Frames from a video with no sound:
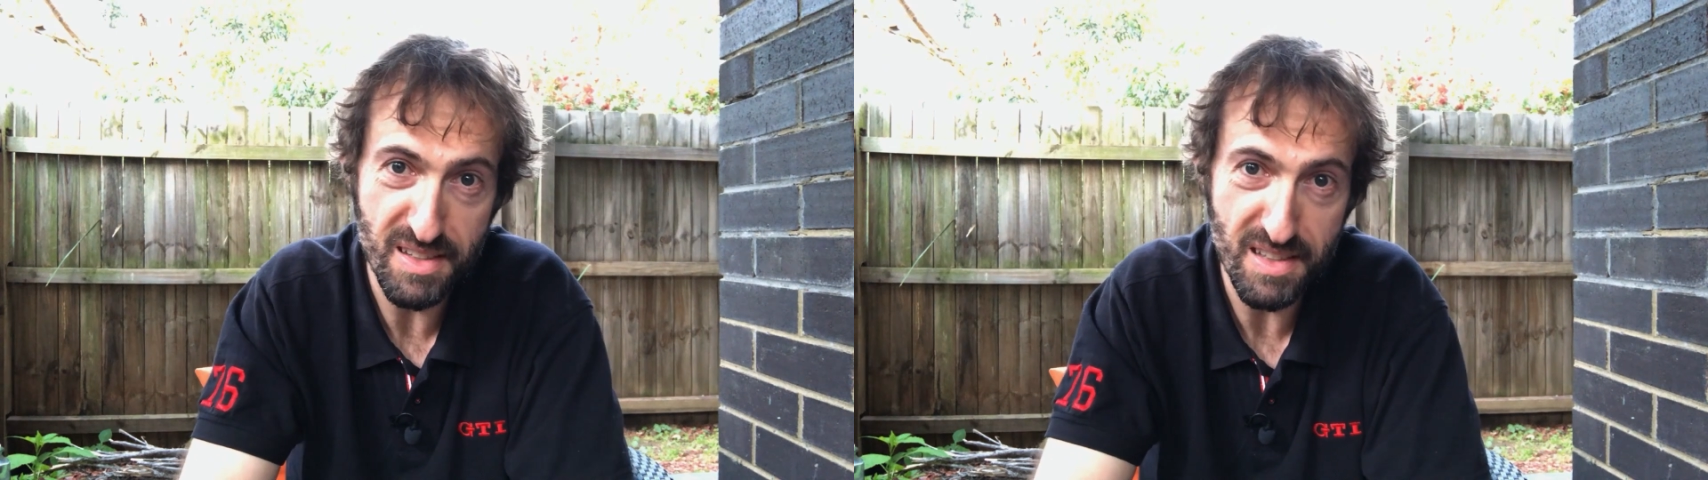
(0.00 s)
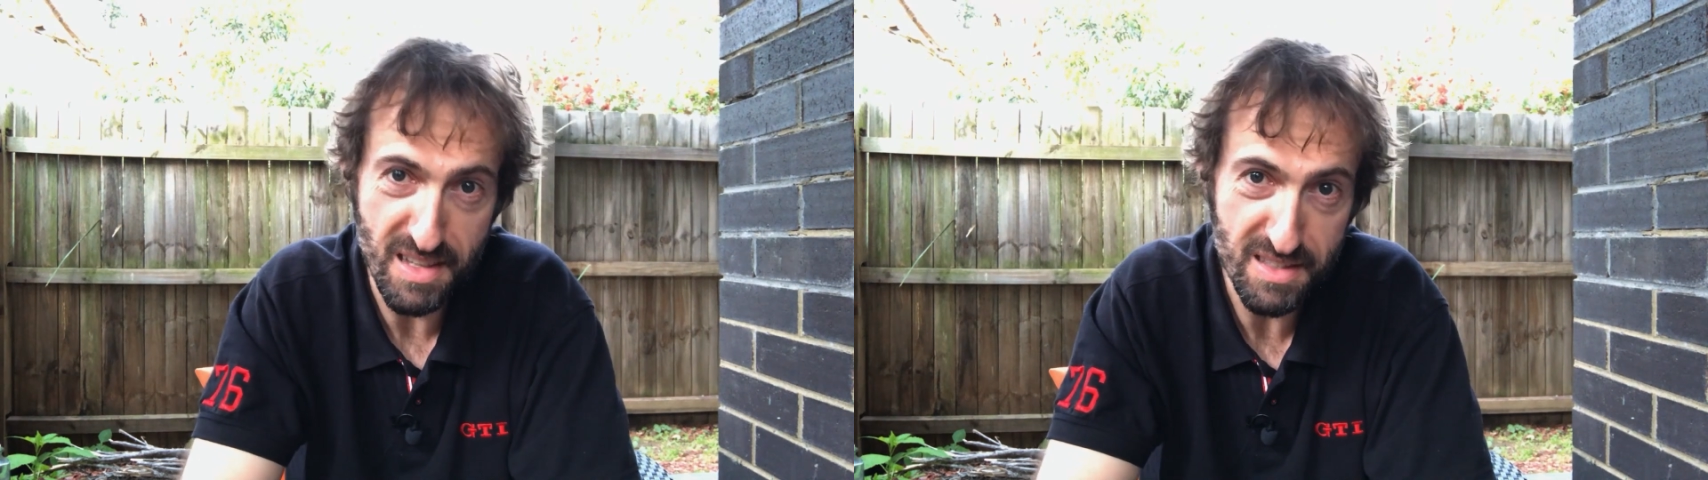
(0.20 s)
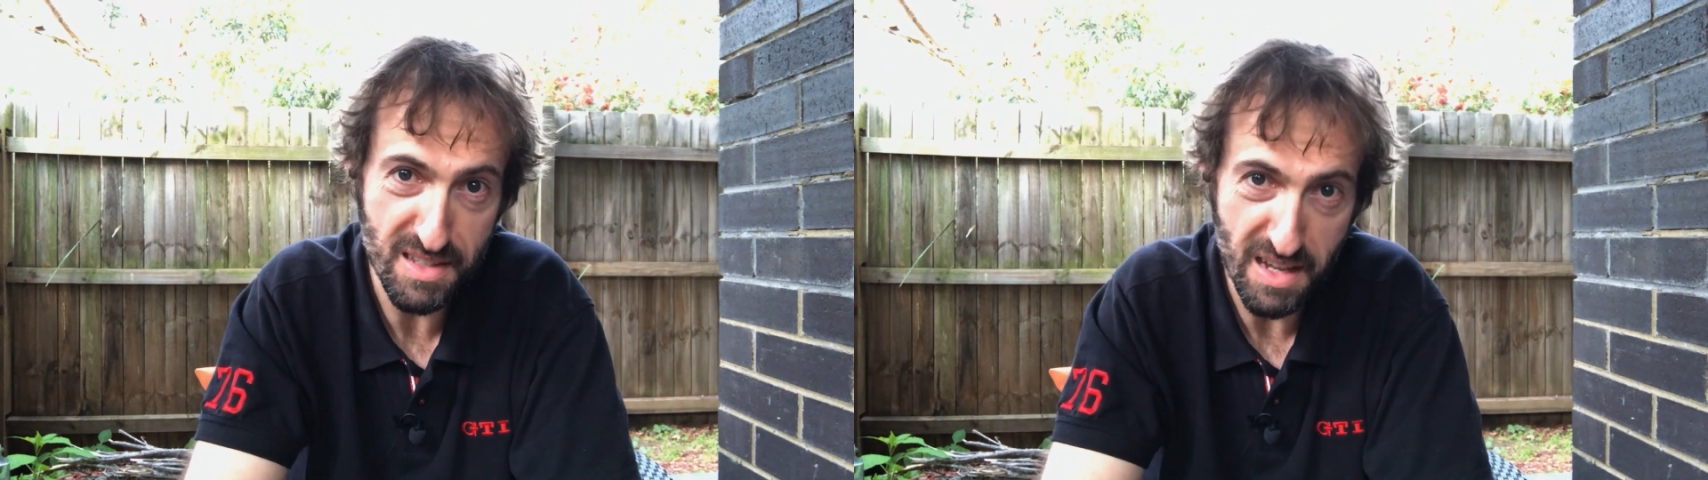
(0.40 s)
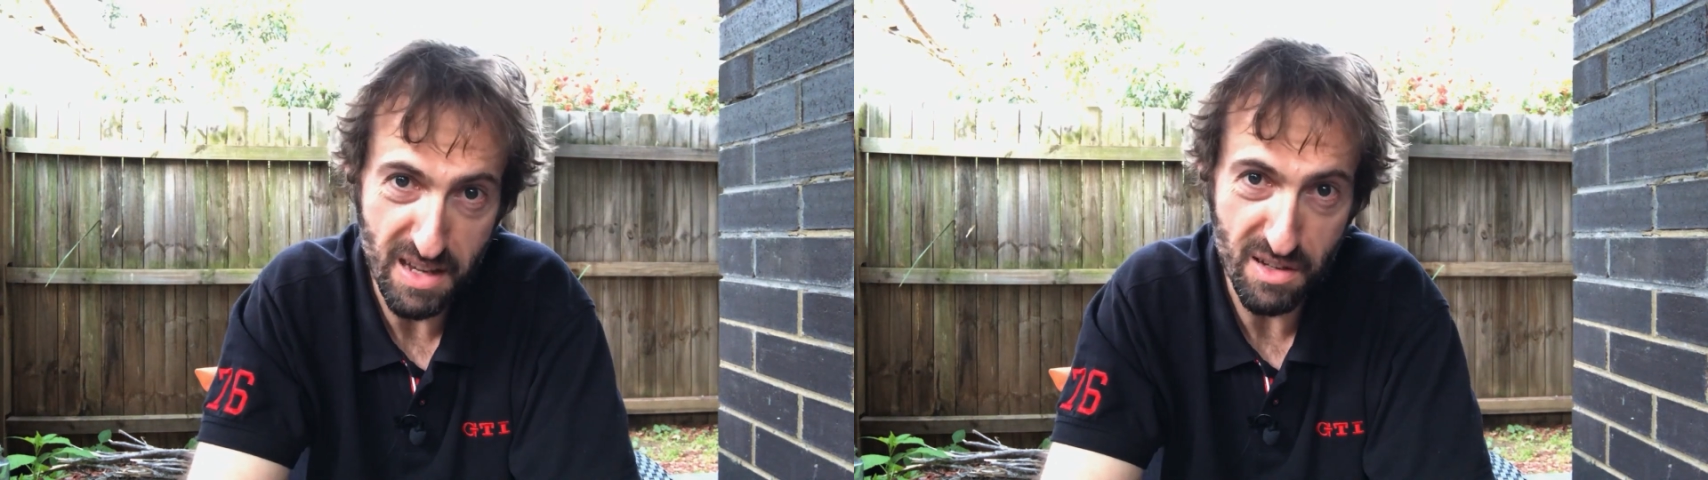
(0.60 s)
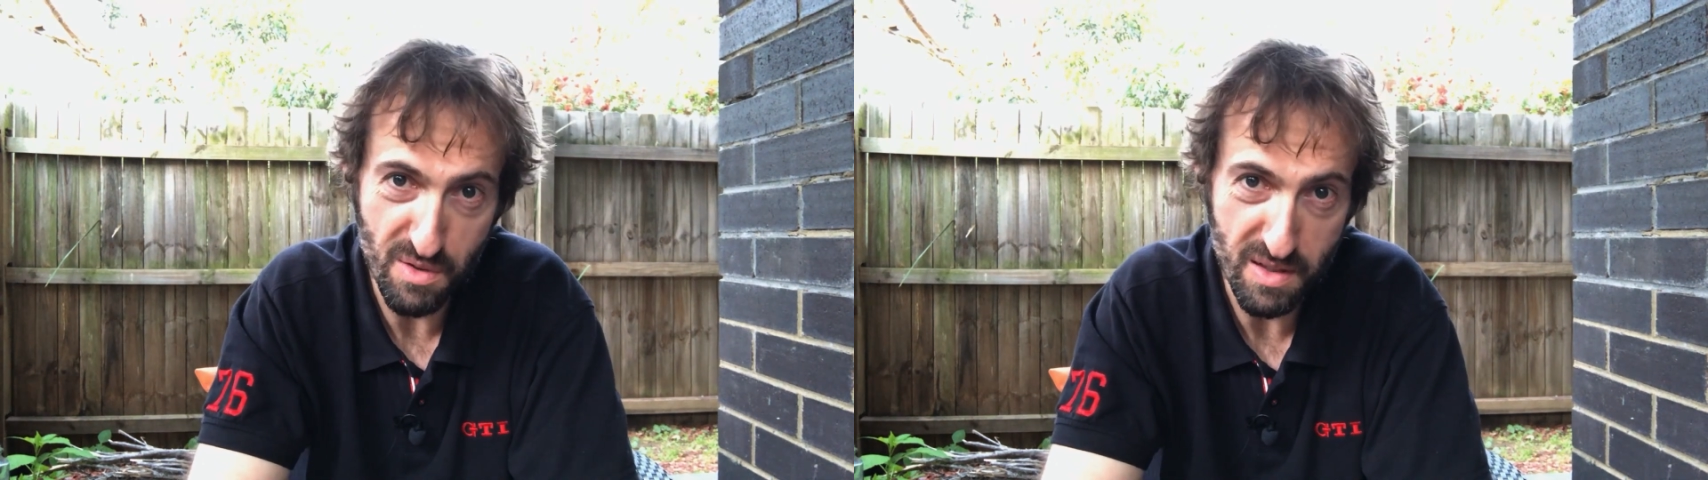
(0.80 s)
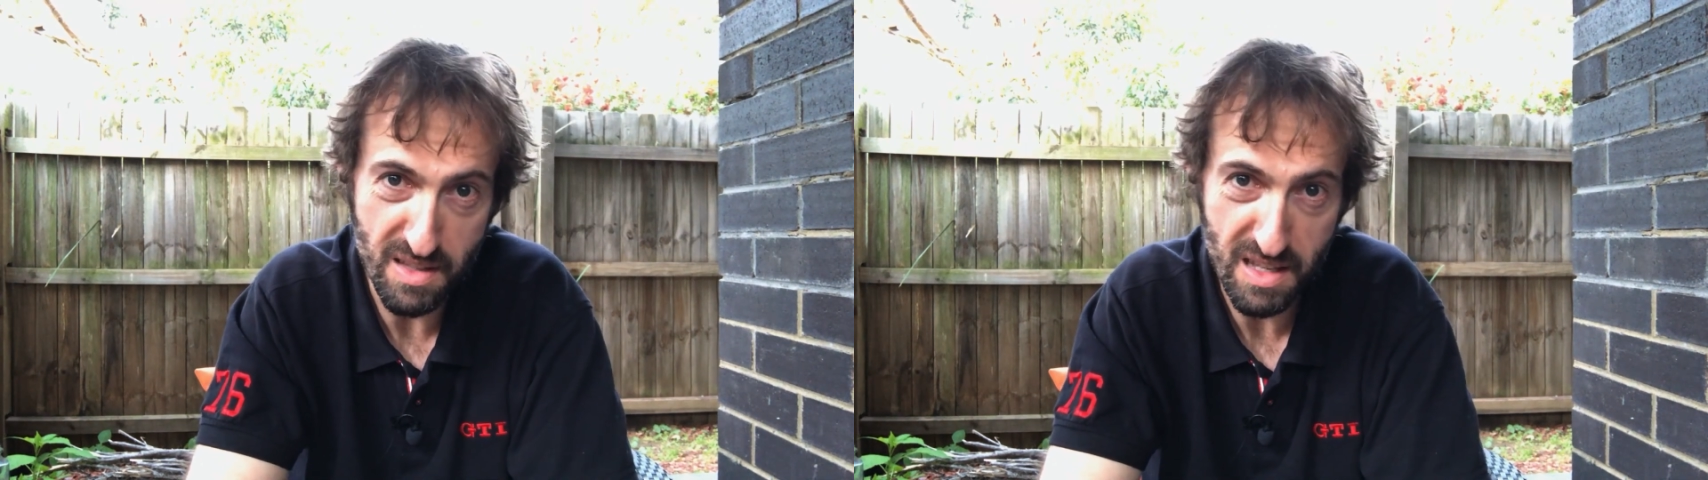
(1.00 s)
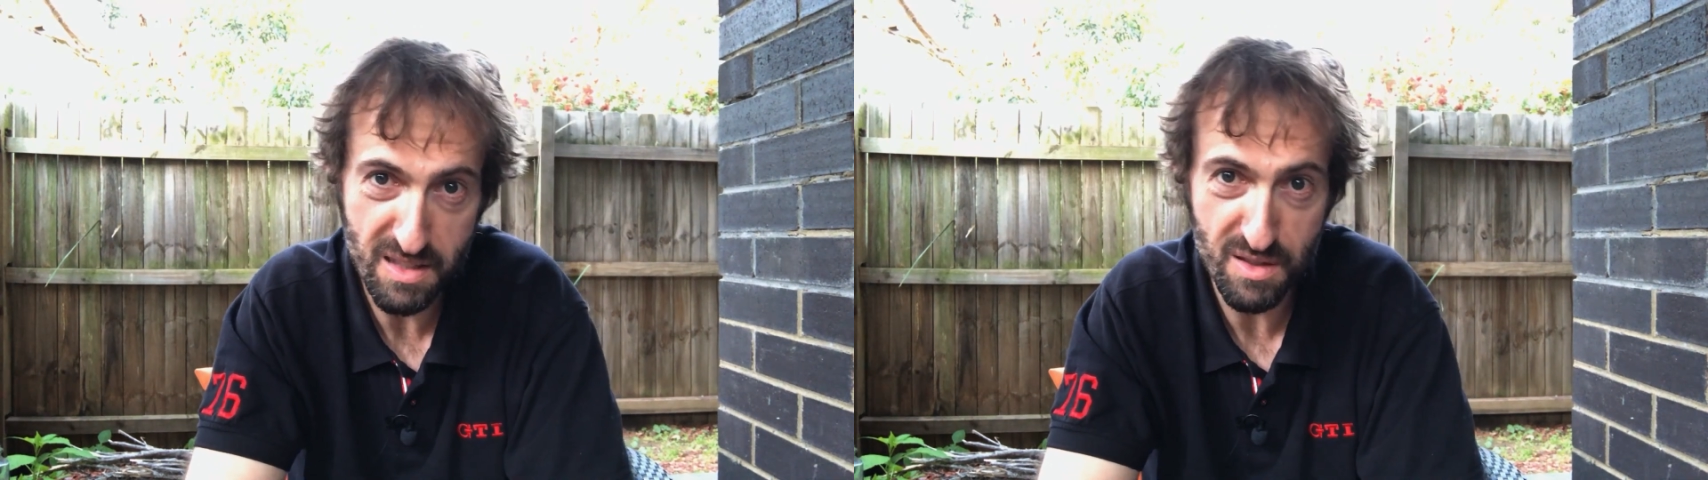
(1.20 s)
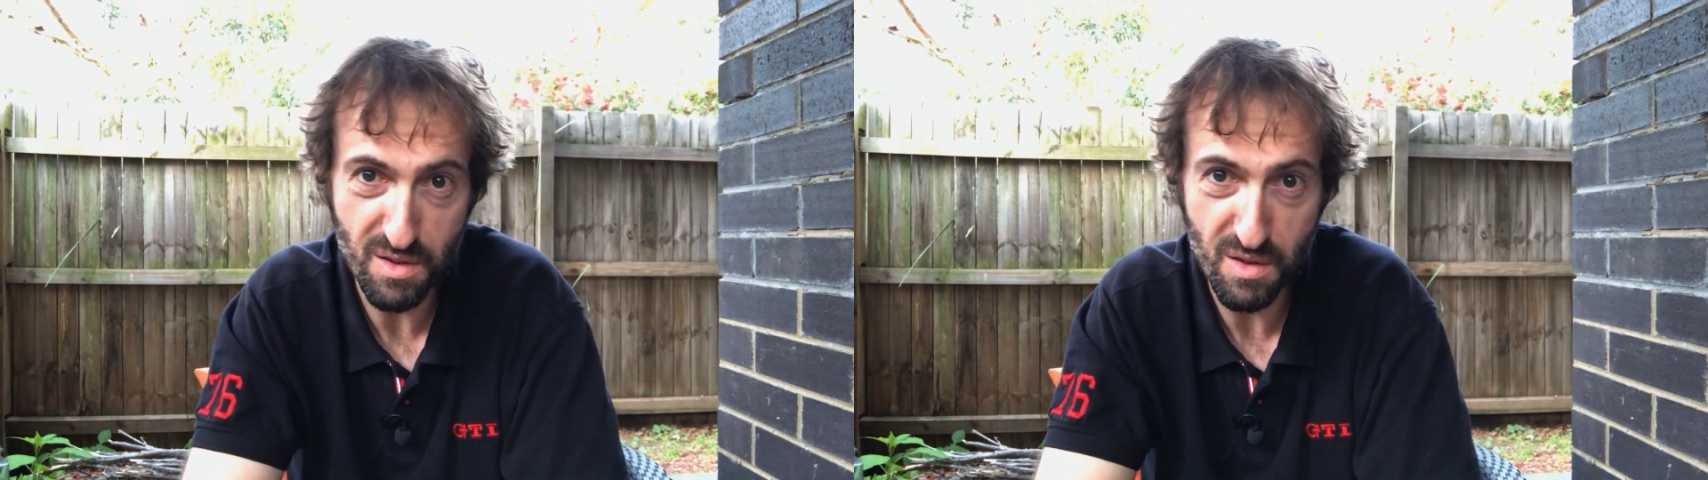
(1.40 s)
yesterday doing the
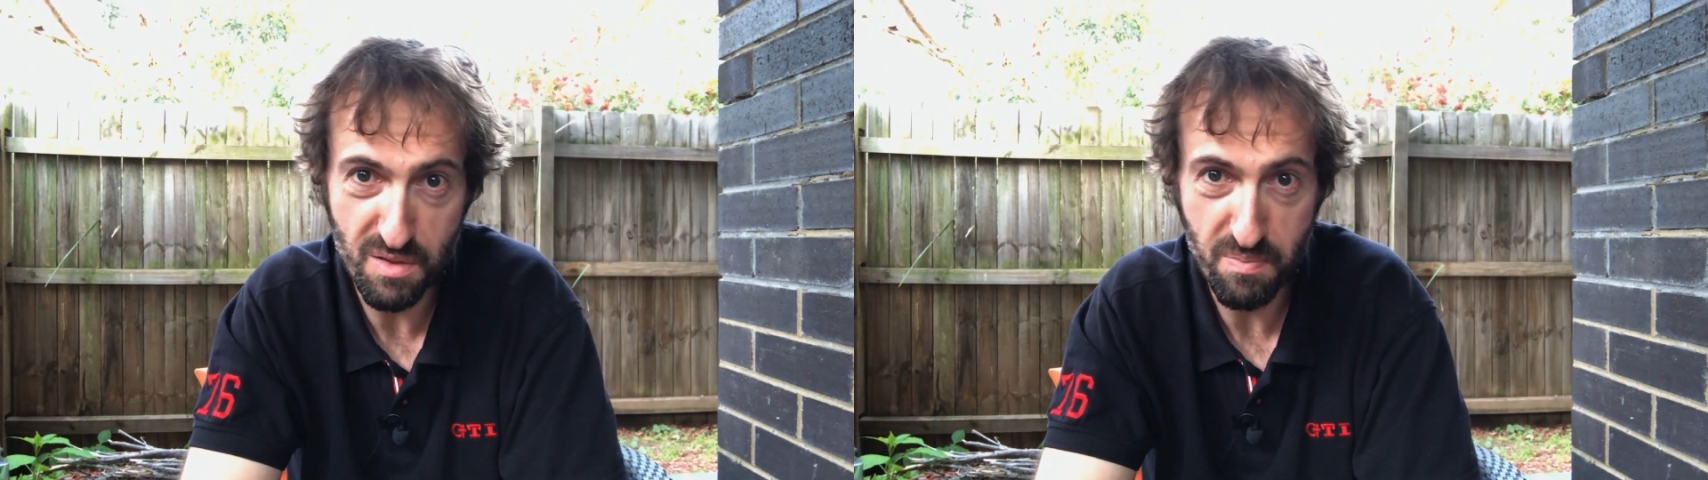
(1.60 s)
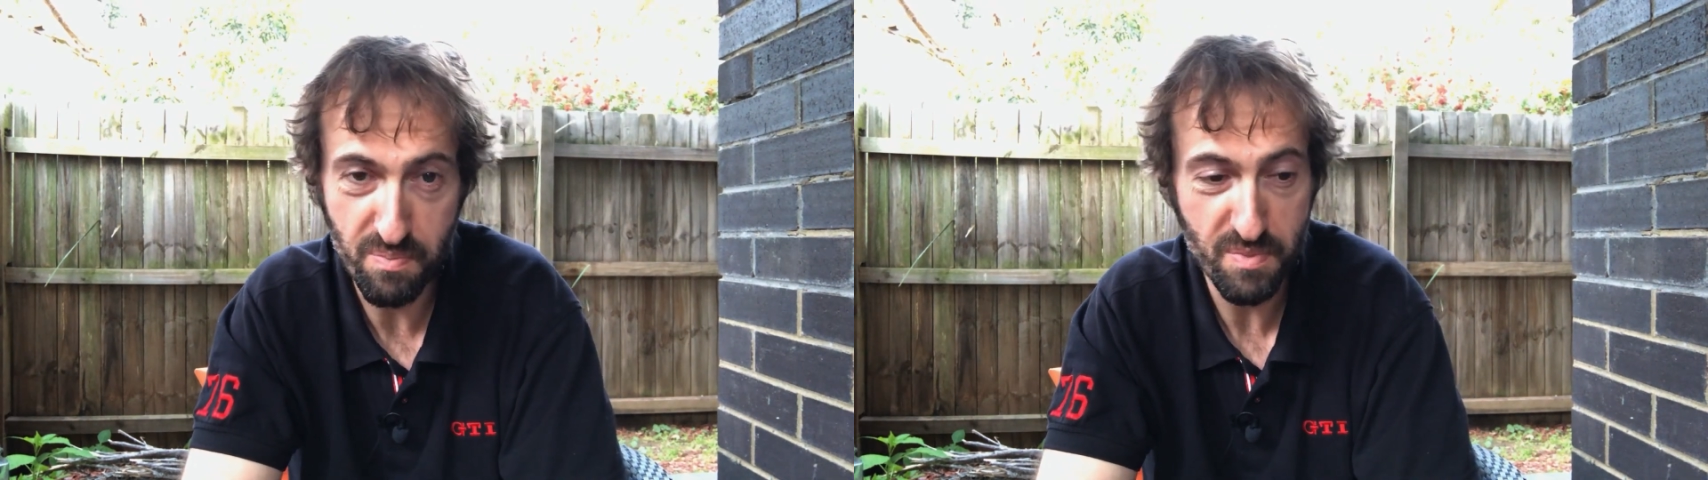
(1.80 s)
install.